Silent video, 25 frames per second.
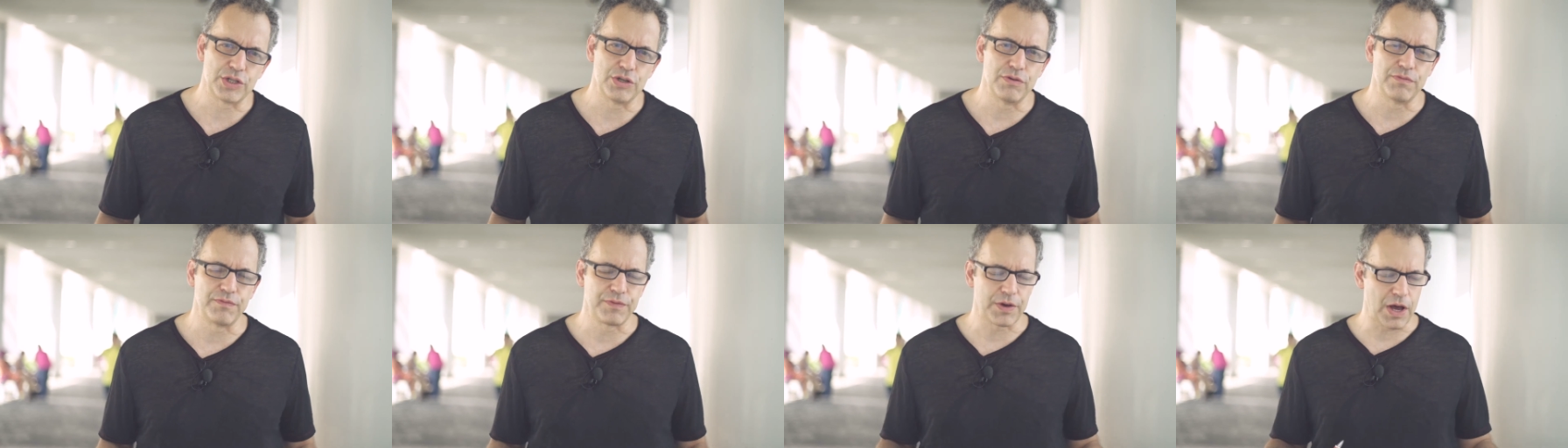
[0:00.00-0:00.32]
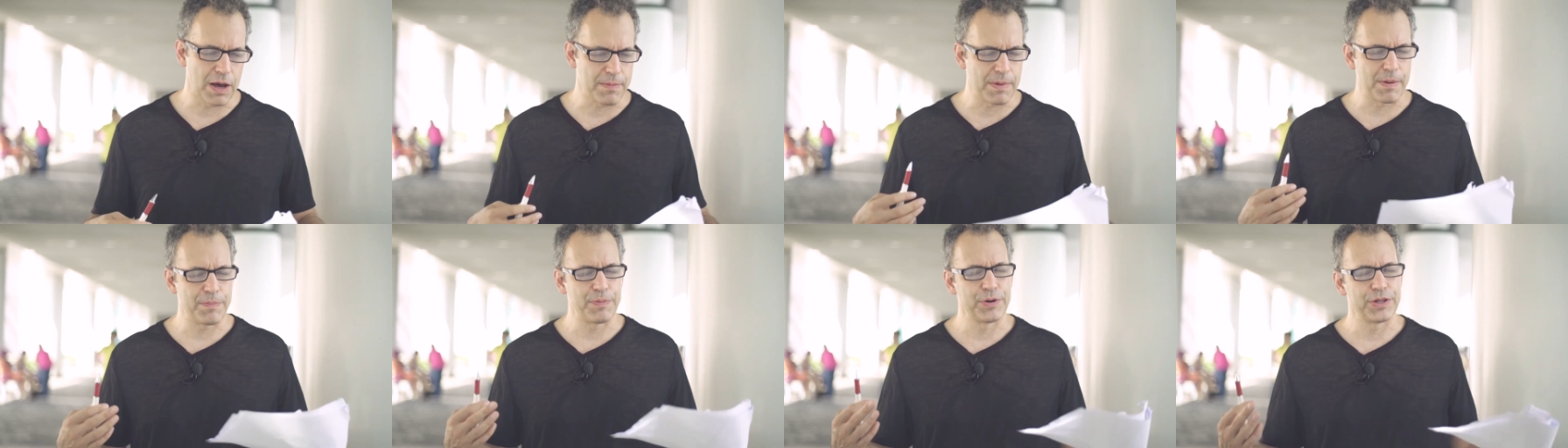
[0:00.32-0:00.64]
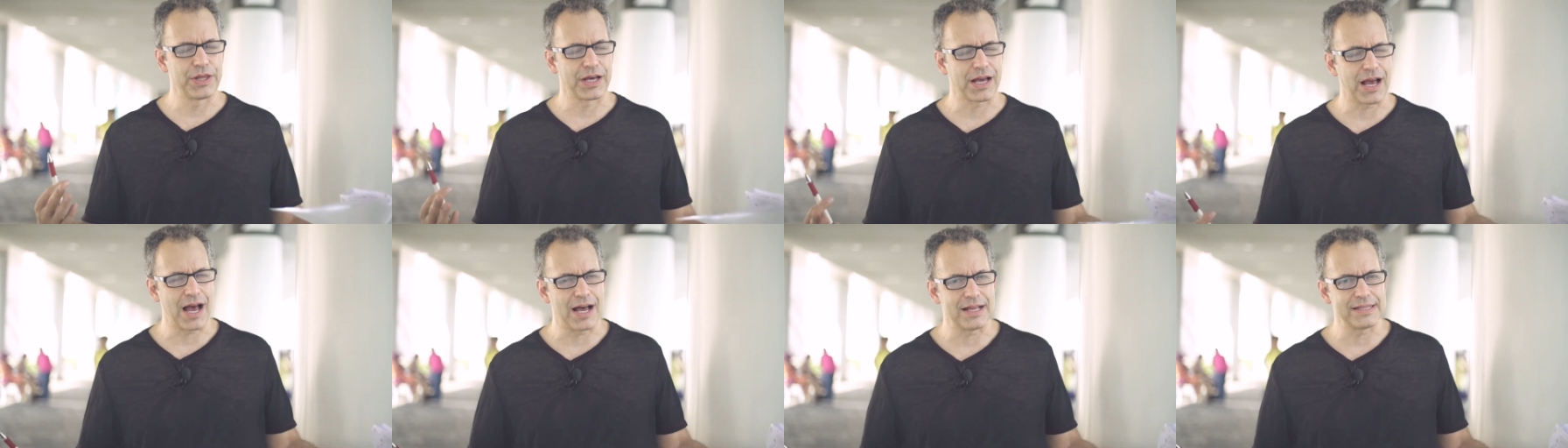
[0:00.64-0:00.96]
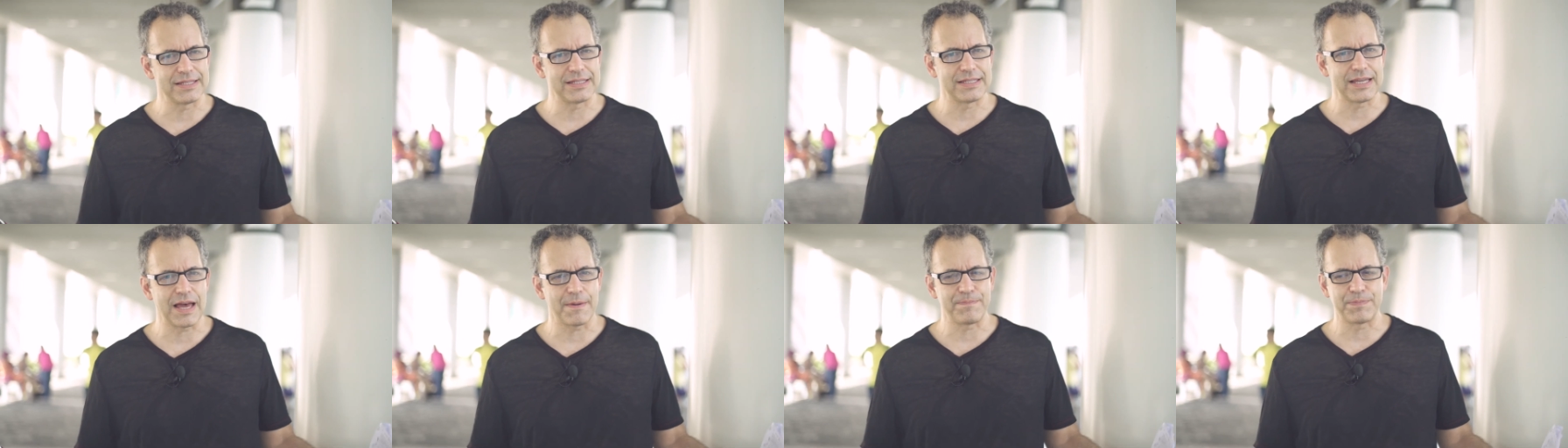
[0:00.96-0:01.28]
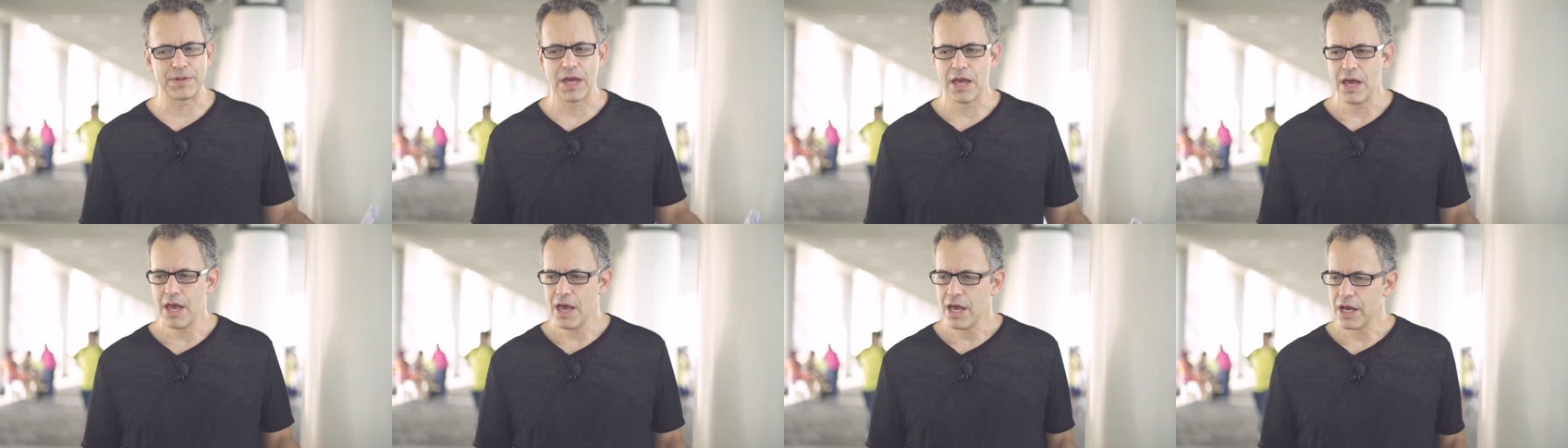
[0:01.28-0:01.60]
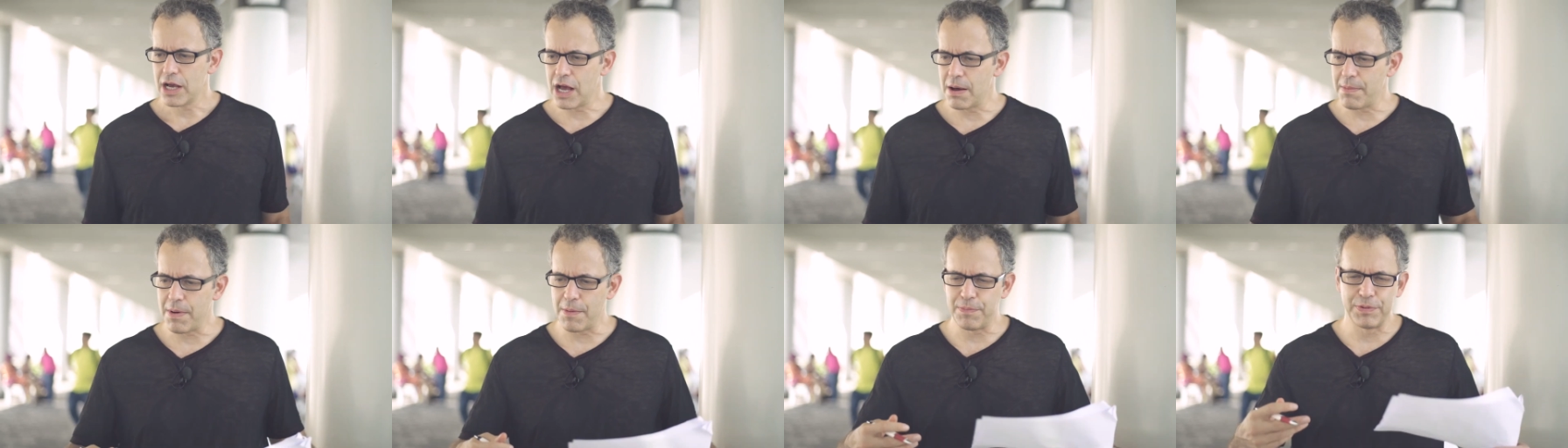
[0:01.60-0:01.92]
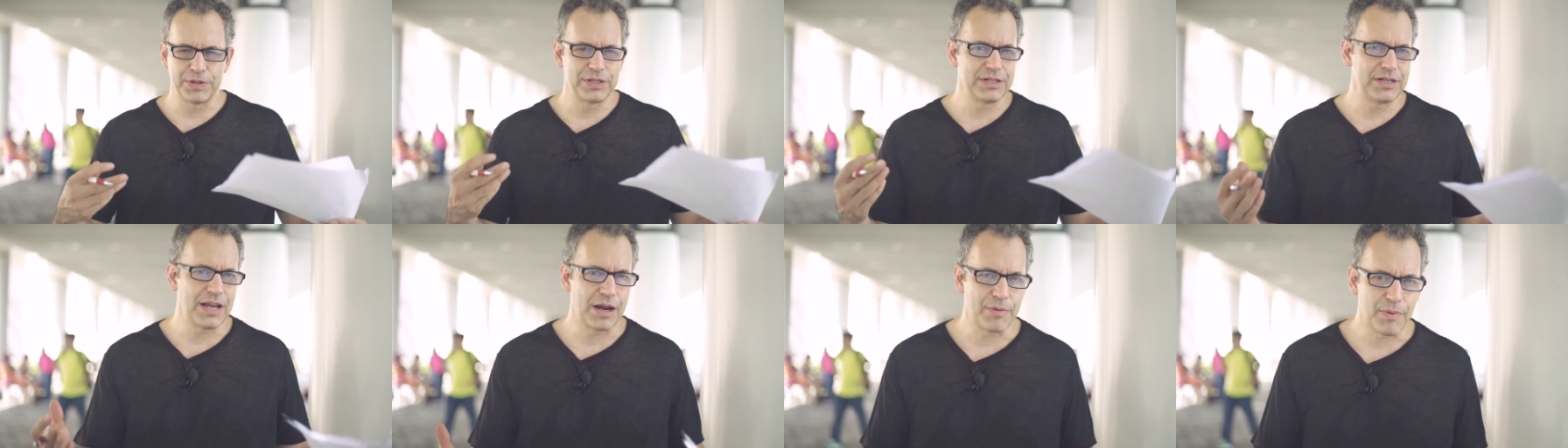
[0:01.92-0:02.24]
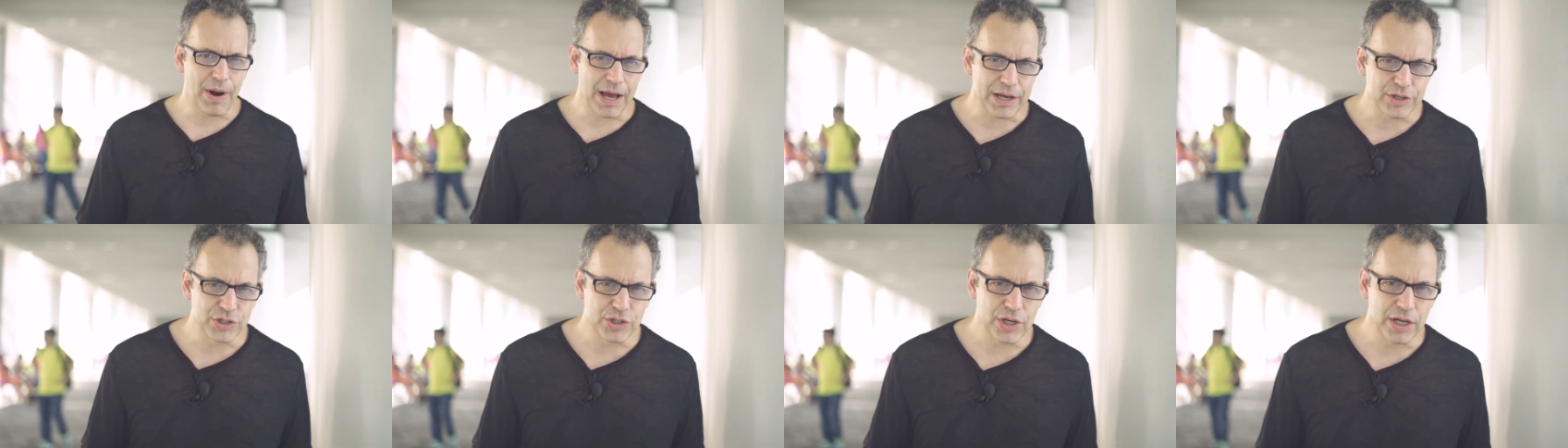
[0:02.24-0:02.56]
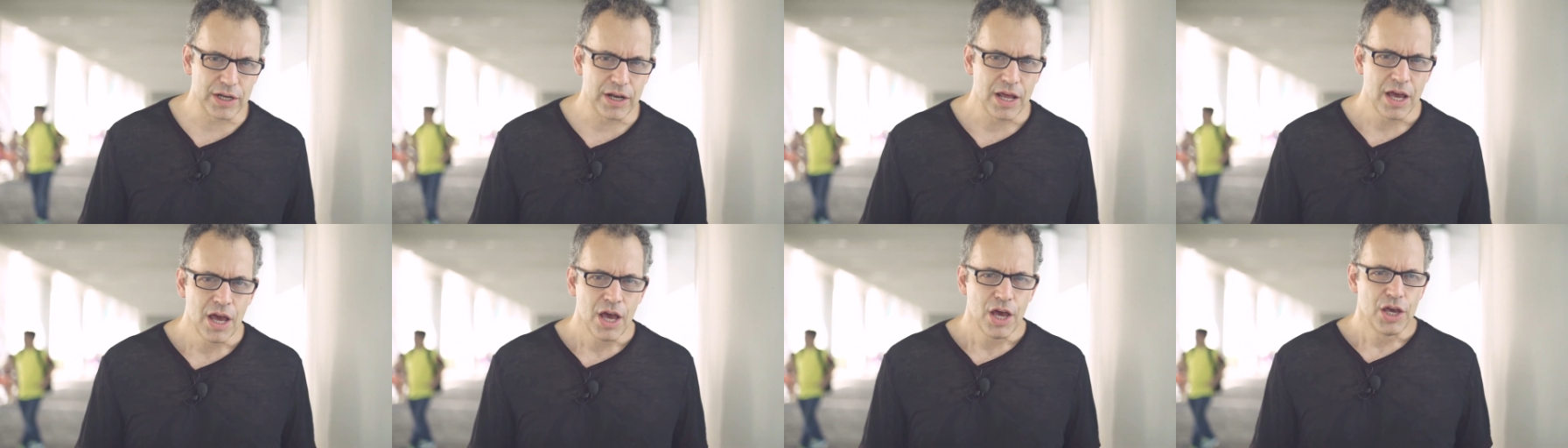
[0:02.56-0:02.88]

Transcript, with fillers: You've come up with a concept, come up with a direction,